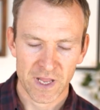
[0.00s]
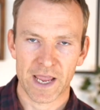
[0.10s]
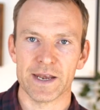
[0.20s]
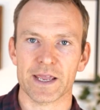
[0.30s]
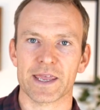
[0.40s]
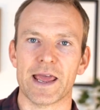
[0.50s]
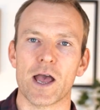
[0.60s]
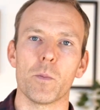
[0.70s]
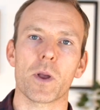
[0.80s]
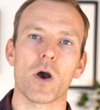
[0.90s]
and it can
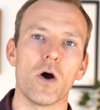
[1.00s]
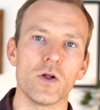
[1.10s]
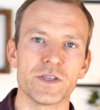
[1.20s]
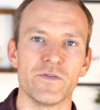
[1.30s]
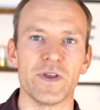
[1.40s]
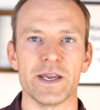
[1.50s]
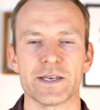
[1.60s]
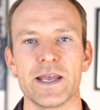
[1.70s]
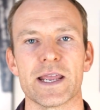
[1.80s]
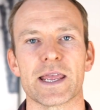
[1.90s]
help cultivate
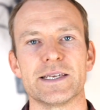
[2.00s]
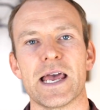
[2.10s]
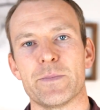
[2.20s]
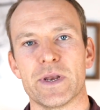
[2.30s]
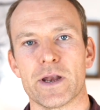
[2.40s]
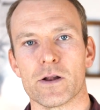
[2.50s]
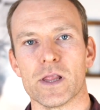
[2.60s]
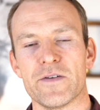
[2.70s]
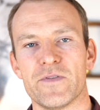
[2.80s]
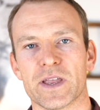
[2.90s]
contentment in our
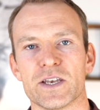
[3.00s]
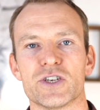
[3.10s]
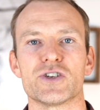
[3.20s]
life. It can